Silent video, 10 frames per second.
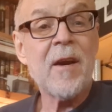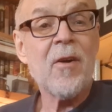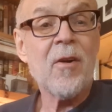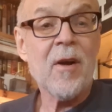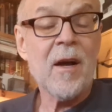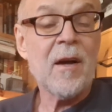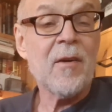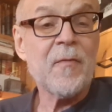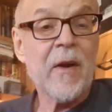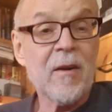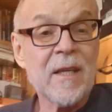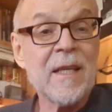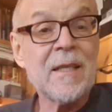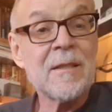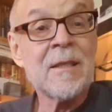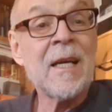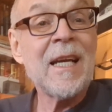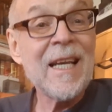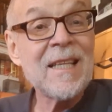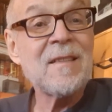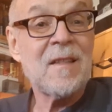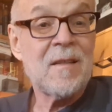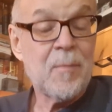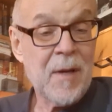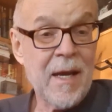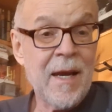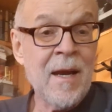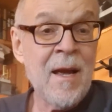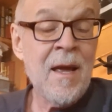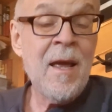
are fairly easy to play,